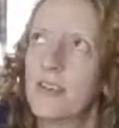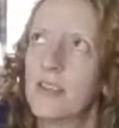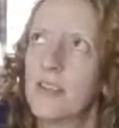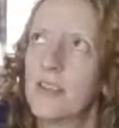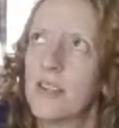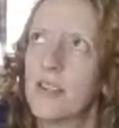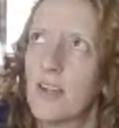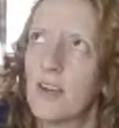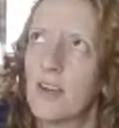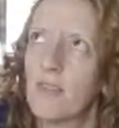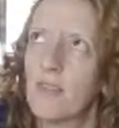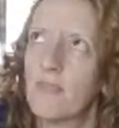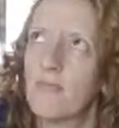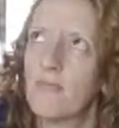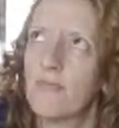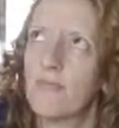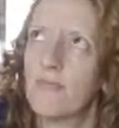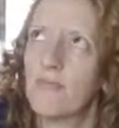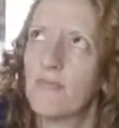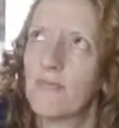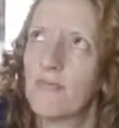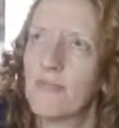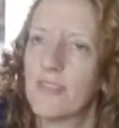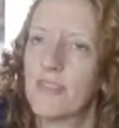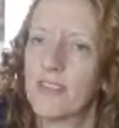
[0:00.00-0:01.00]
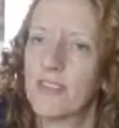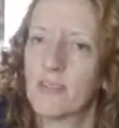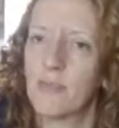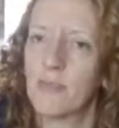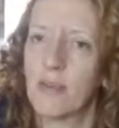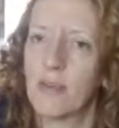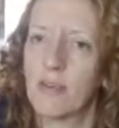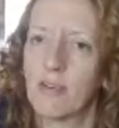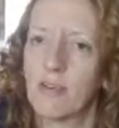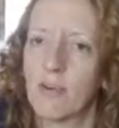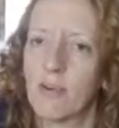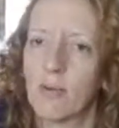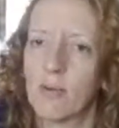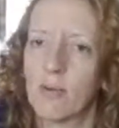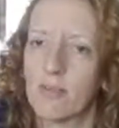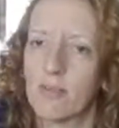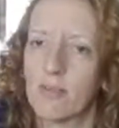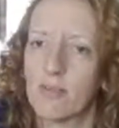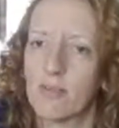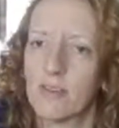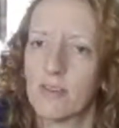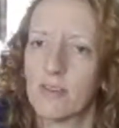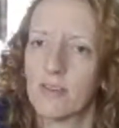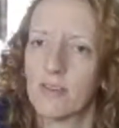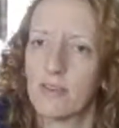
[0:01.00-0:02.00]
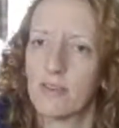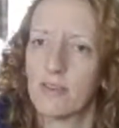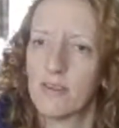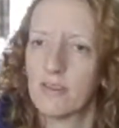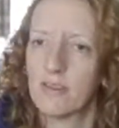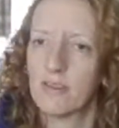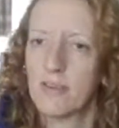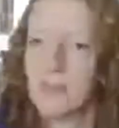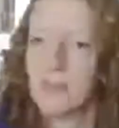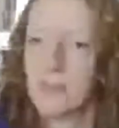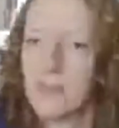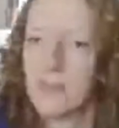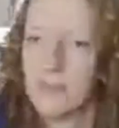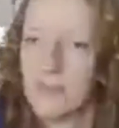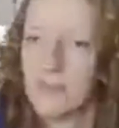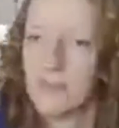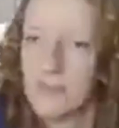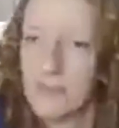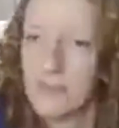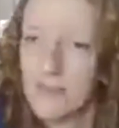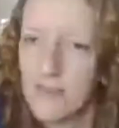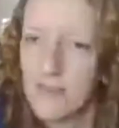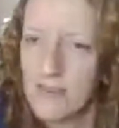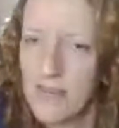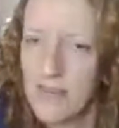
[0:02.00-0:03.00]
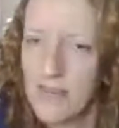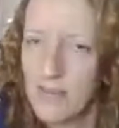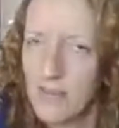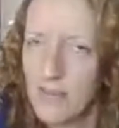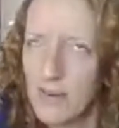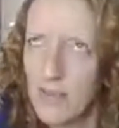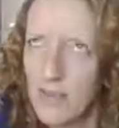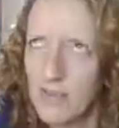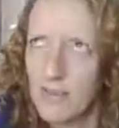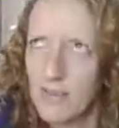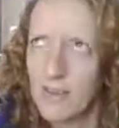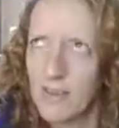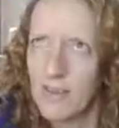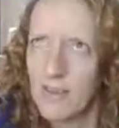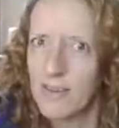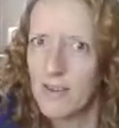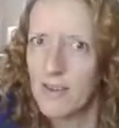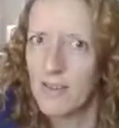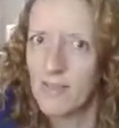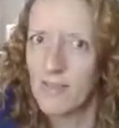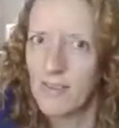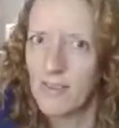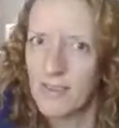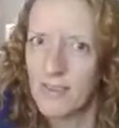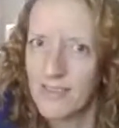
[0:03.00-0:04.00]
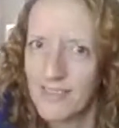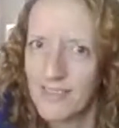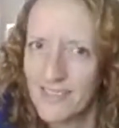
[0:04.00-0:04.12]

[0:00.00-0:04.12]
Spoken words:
No, that's a bit gross. Leave it.